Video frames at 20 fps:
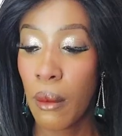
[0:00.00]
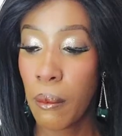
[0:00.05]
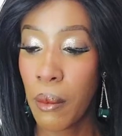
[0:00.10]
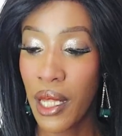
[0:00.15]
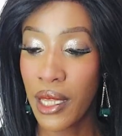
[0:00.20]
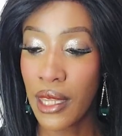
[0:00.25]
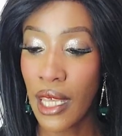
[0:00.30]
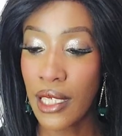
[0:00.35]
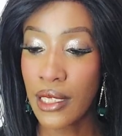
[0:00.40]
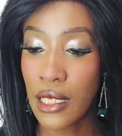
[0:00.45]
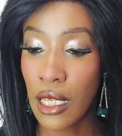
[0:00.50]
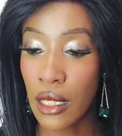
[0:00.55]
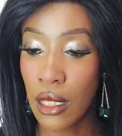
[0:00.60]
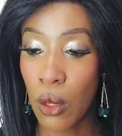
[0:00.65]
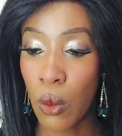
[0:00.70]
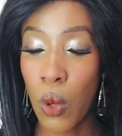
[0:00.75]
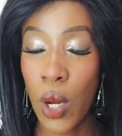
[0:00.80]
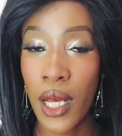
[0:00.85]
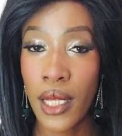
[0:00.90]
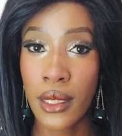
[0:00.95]
But that
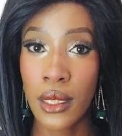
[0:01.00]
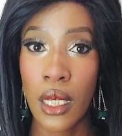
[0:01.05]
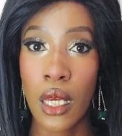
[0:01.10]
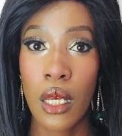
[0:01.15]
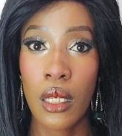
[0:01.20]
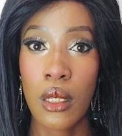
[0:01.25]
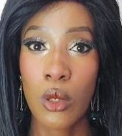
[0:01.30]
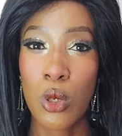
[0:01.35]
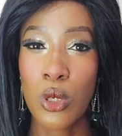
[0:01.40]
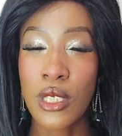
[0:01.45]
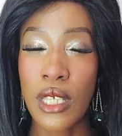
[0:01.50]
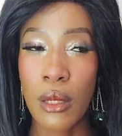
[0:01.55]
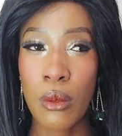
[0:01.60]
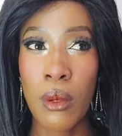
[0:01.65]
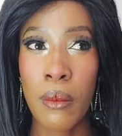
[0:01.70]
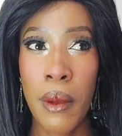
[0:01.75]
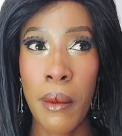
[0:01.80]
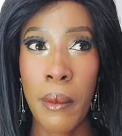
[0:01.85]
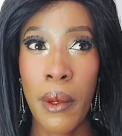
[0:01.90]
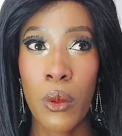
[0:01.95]
other one, because I
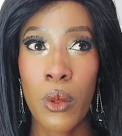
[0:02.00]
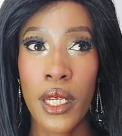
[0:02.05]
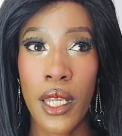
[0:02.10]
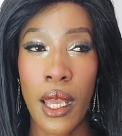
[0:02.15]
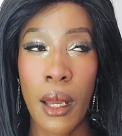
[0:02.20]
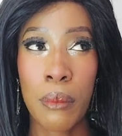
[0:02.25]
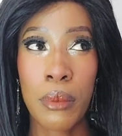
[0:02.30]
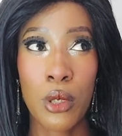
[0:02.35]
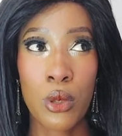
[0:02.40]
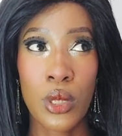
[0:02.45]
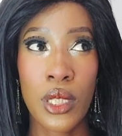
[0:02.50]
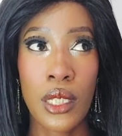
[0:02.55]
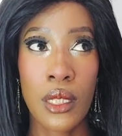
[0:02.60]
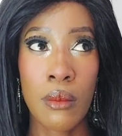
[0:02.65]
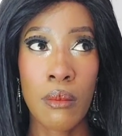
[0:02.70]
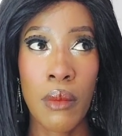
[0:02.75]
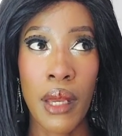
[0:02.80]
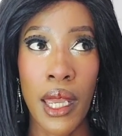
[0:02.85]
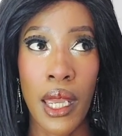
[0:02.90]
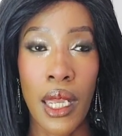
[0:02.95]
remember when I
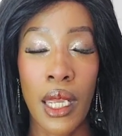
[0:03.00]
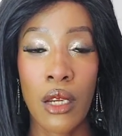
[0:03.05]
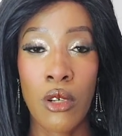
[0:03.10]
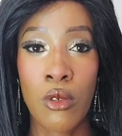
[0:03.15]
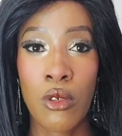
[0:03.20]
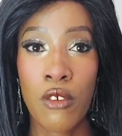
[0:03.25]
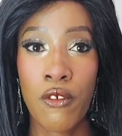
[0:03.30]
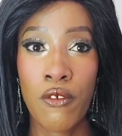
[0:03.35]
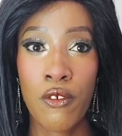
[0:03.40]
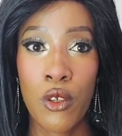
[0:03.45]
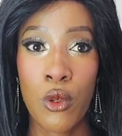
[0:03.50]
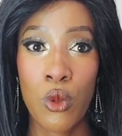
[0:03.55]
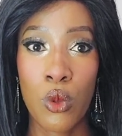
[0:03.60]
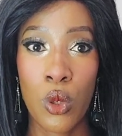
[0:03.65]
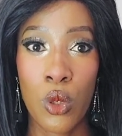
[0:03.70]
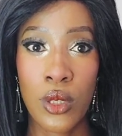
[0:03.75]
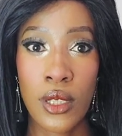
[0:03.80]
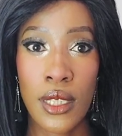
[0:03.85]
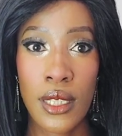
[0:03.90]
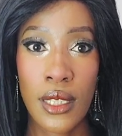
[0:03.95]
uploaded my review
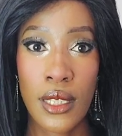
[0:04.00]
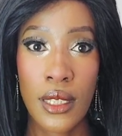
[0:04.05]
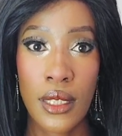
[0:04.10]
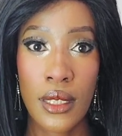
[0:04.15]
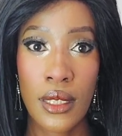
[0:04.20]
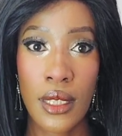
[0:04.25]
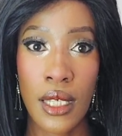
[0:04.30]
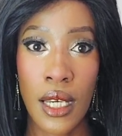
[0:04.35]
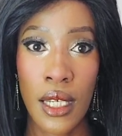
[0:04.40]
on this